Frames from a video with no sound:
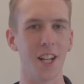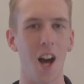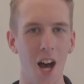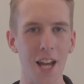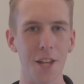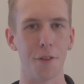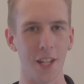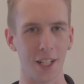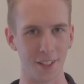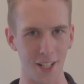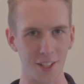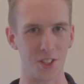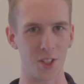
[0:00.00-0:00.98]
that I
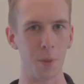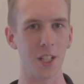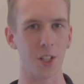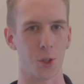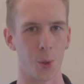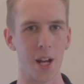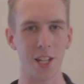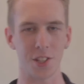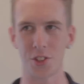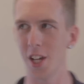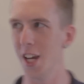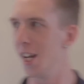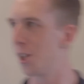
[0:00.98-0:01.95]
think needs to be
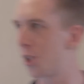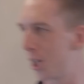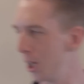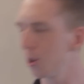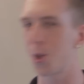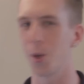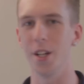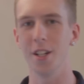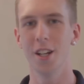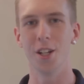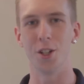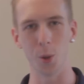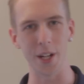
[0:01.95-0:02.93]
addressed.
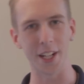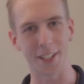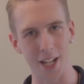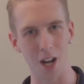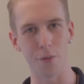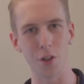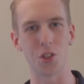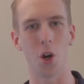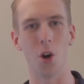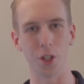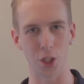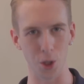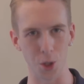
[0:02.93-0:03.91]
Children doing covers
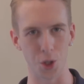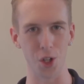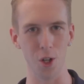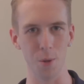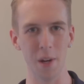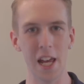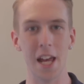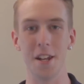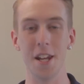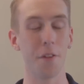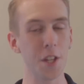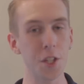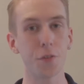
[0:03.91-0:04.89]
on YouTube.
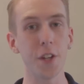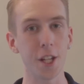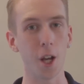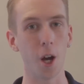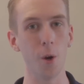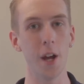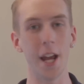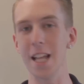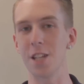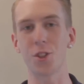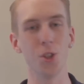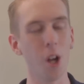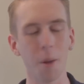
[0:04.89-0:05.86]
Now this video,
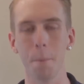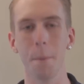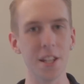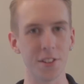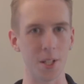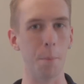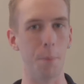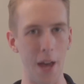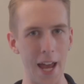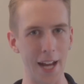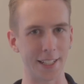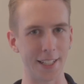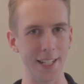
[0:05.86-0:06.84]
it's not meant to
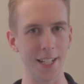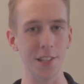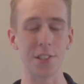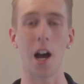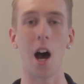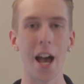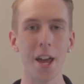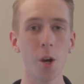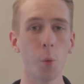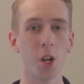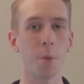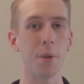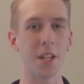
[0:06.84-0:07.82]
bag kids. I
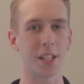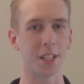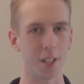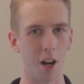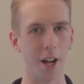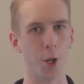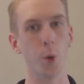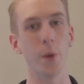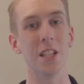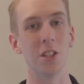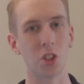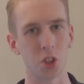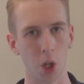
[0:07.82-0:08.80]
don't want to be the guy who
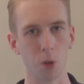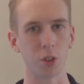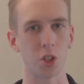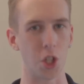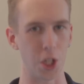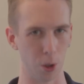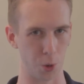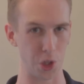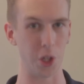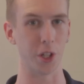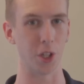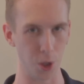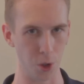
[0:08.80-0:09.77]
insults children
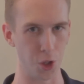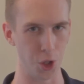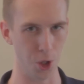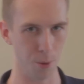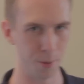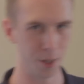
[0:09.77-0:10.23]
on YouTube.